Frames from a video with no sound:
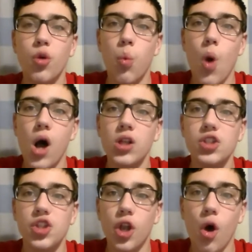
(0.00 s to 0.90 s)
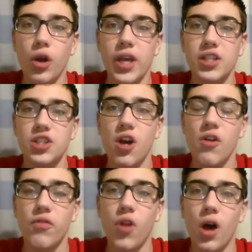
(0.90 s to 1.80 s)
the world's longest
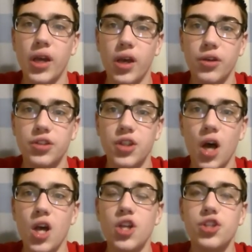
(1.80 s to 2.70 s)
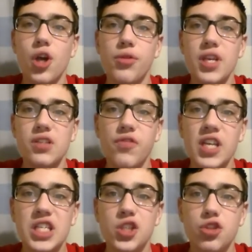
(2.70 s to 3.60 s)
flying coaster. So this
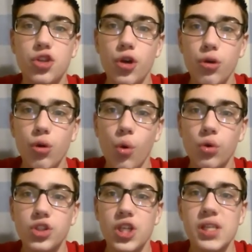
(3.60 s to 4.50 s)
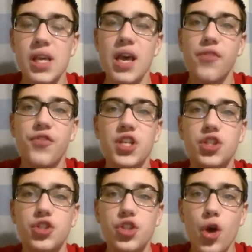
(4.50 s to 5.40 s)
features two launches, it
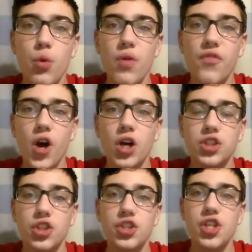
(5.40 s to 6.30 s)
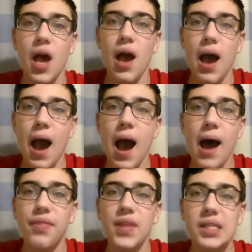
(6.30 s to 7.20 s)
features two inversions
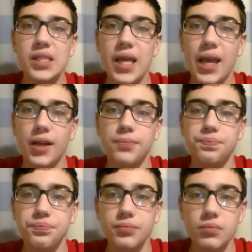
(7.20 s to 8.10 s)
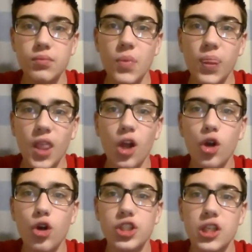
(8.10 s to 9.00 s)
and this thing
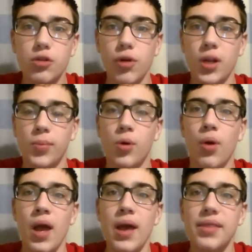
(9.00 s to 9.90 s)
looks incredible.